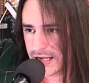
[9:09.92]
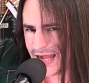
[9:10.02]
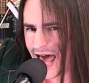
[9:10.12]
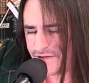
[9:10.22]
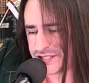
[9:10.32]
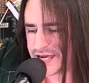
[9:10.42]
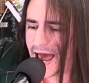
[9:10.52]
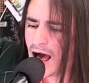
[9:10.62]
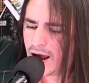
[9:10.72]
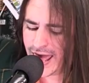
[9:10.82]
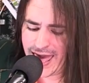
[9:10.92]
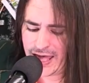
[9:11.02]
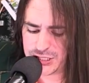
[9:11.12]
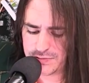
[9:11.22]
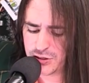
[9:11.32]
You left town
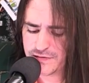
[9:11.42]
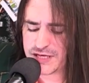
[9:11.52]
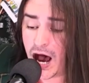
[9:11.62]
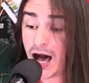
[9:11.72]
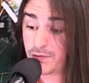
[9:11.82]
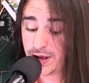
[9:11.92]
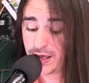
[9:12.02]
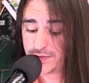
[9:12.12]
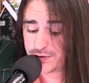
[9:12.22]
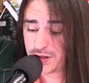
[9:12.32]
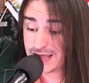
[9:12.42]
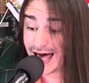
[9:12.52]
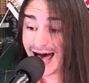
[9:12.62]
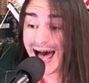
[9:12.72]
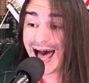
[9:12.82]
and you moved on with your
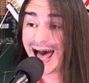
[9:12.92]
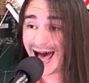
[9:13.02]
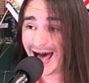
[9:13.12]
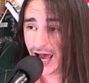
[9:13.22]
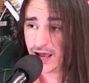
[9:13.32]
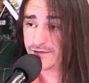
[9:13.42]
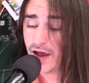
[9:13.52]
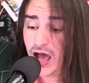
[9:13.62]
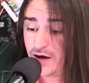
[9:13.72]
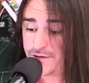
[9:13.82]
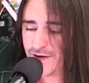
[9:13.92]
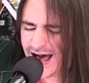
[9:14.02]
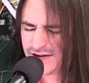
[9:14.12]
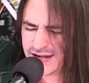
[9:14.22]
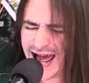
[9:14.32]
life
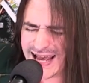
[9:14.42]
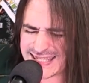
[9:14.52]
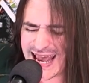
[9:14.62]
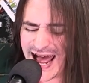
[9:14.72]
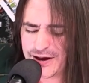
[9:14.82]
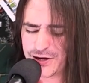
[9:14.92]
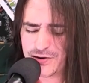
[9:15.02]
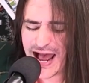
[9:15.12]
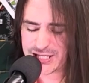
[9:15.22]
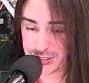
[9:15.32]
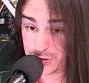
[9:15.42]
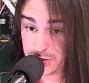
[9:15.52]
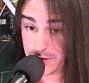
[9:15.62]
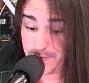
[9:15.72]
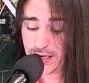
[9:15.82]
found a nice guy who asked
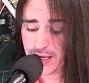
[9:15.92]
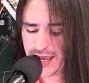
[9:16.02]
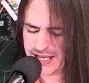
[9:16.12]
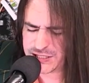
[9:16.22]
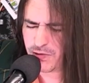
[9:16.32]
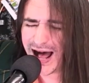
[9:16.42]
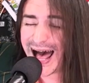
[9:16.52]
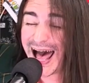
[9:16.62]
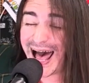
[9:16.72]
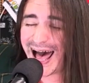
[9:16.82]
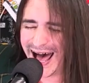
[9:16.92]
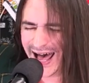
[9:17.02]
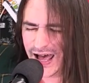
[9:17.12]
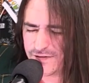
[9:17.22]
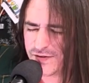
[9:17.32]
you to be his
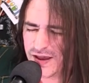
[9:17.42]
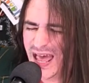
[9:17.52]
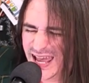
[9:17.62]
wife.